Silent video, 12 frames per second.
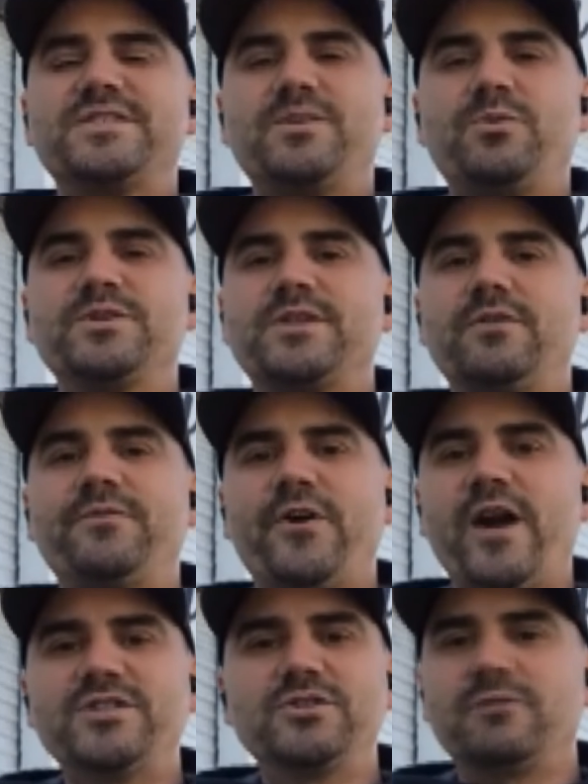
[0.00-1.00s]
Just that we're so
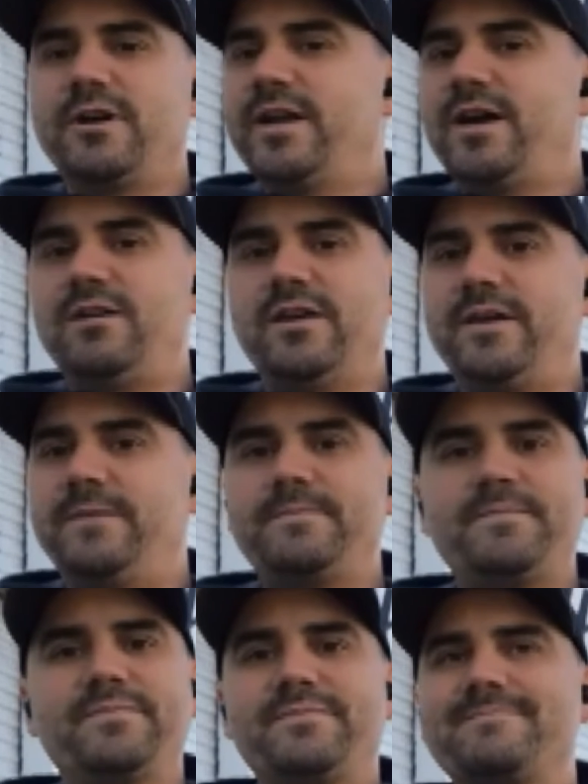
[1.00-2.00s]
fragile right now.
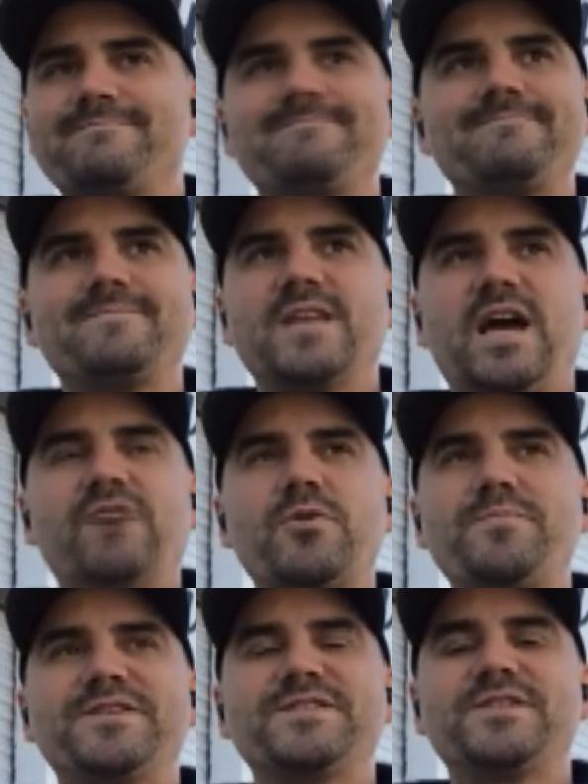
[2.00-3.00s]
Like,
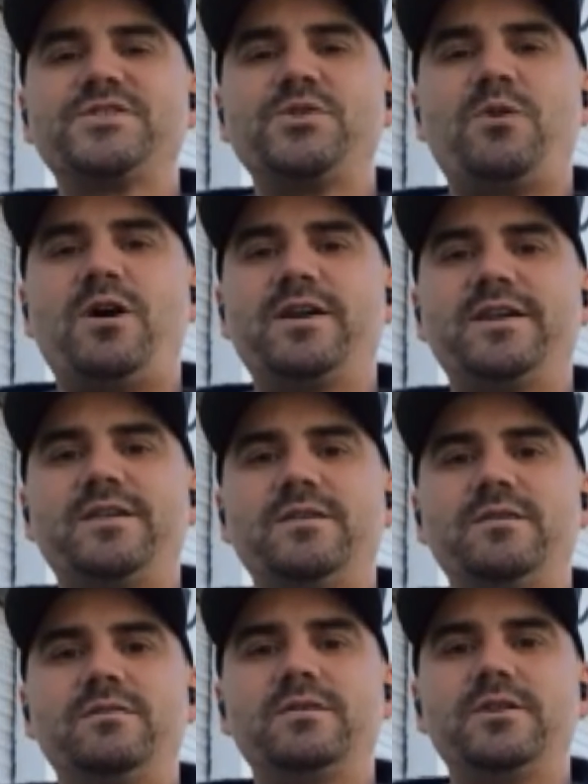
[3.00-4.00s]
every business you walk
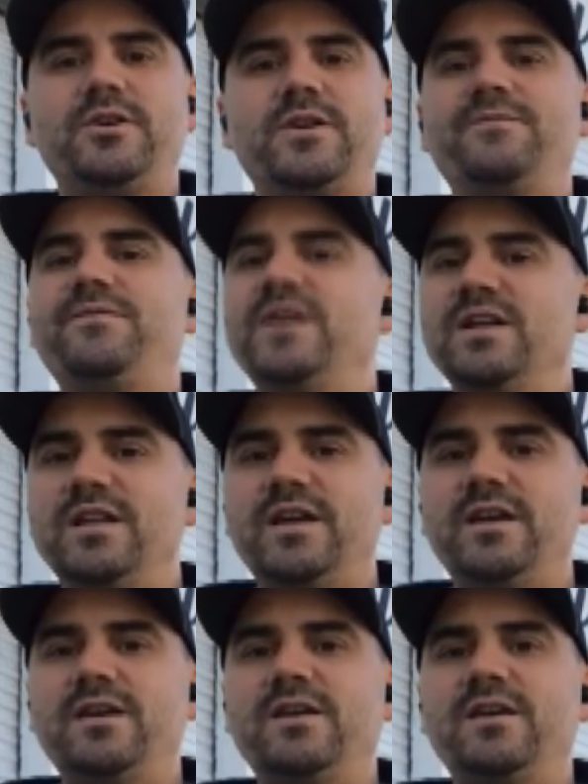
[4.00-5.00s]
into, you can
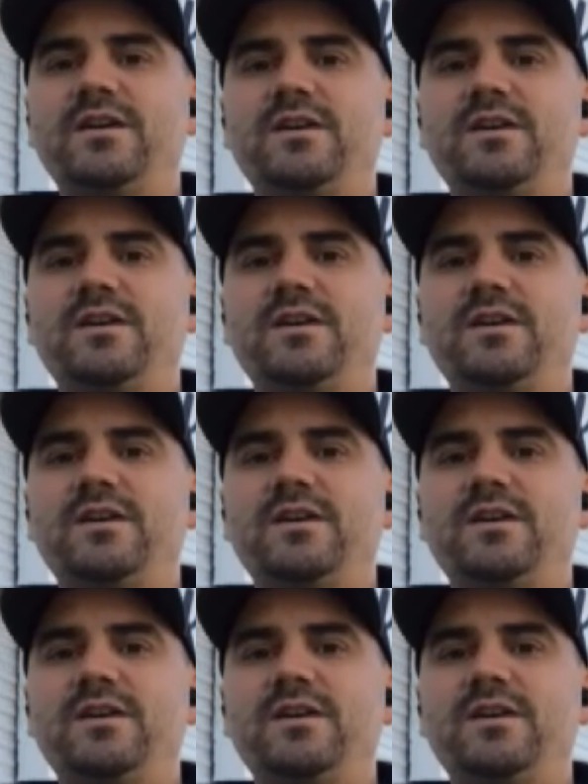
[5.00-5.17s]
feel it.